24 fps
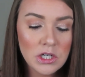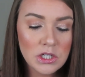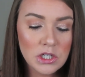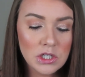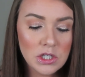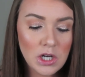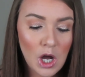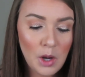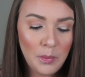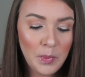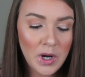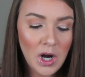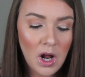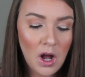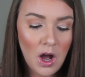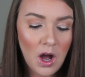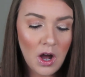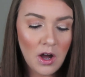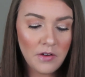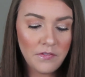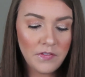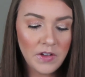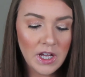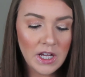To top it
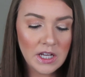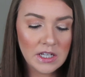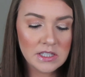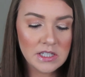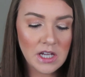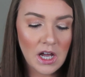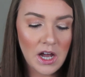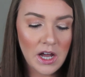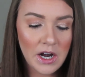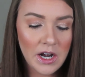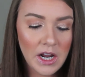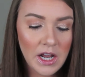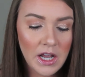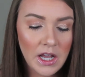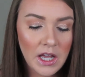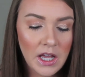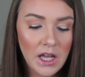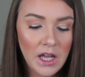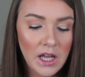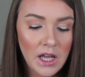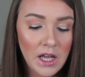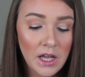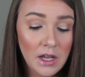off, exotic